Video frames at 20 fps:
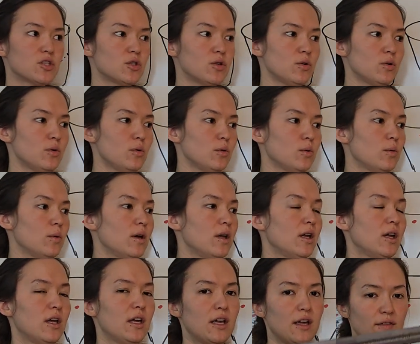
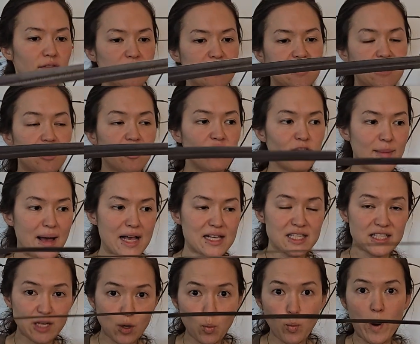the center of mass
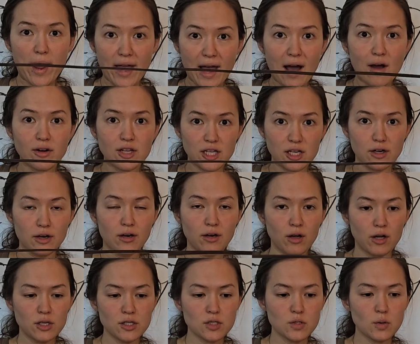is like way out here
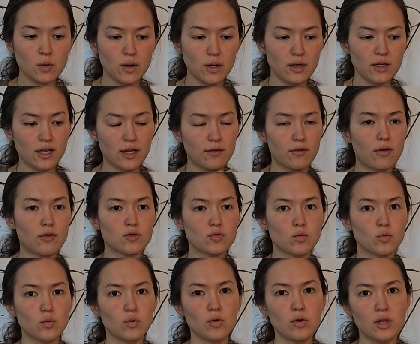on a sword, like you've got this
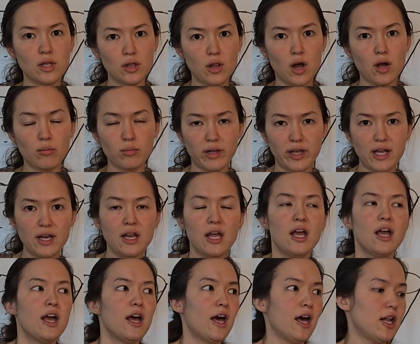really long blade,
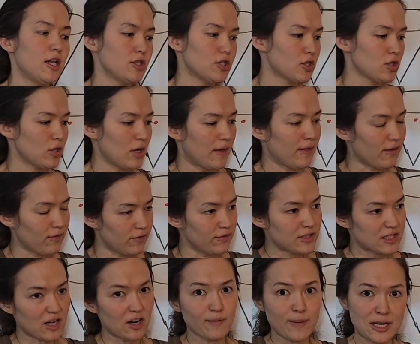and the
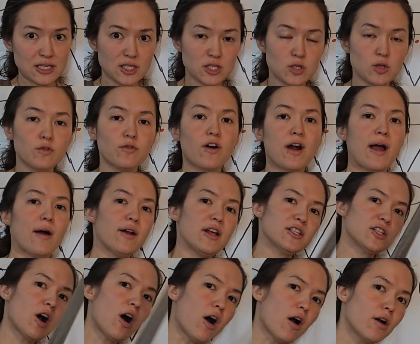center of mass is too far out,
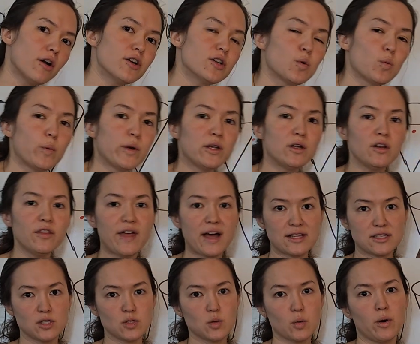it's harder to wield
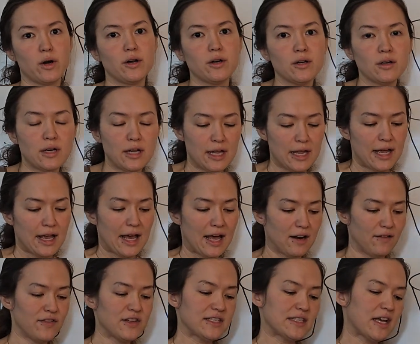that sword. And
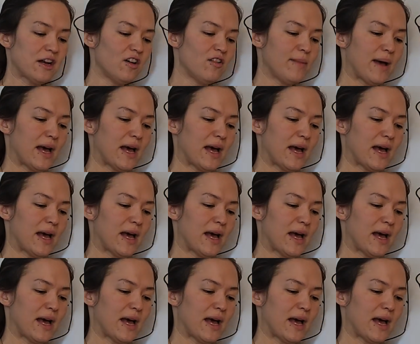if the center of